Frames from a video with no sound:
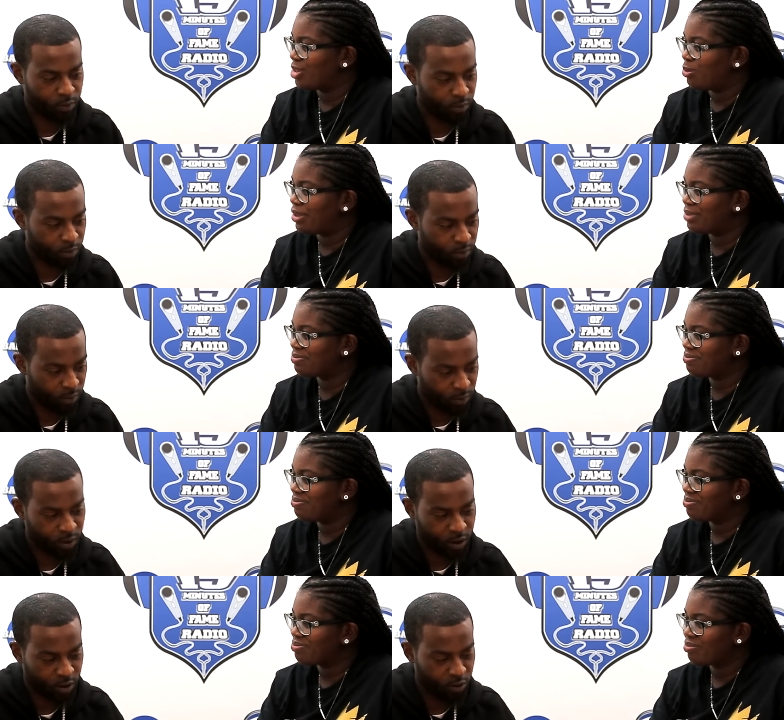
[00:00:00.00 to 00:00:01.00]
Speaker 1: a little bit.
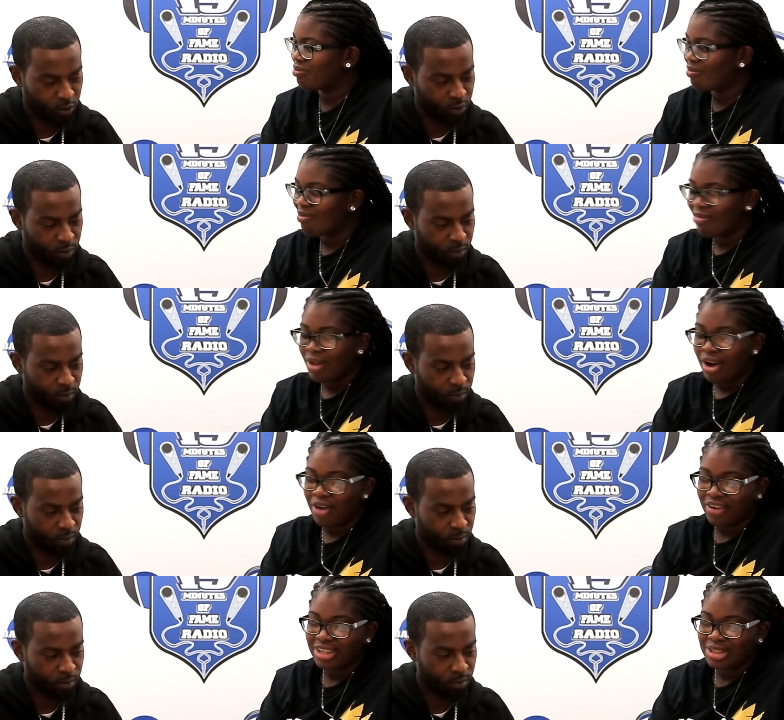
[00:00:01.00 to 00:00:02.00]
Let's do it.
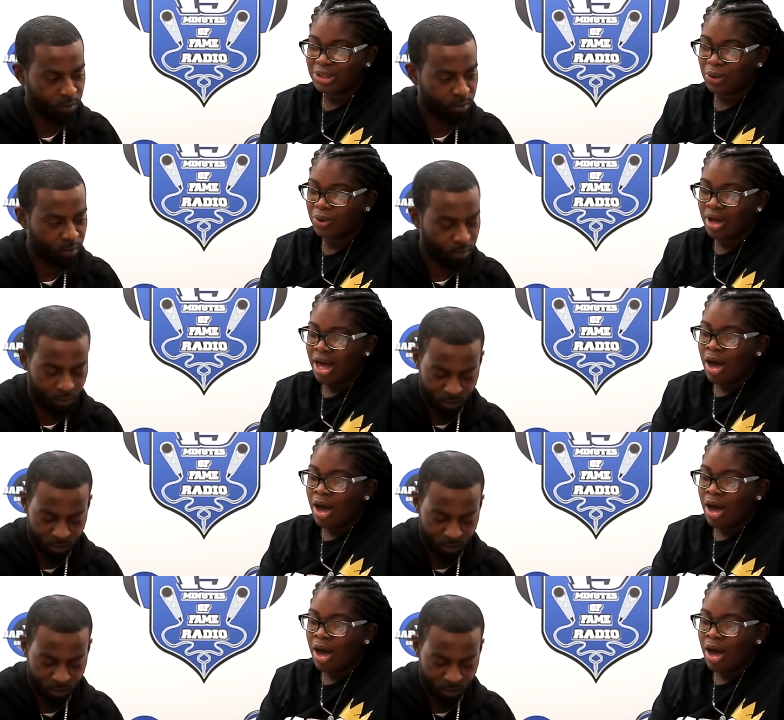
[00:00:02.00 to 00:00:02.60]
All right. So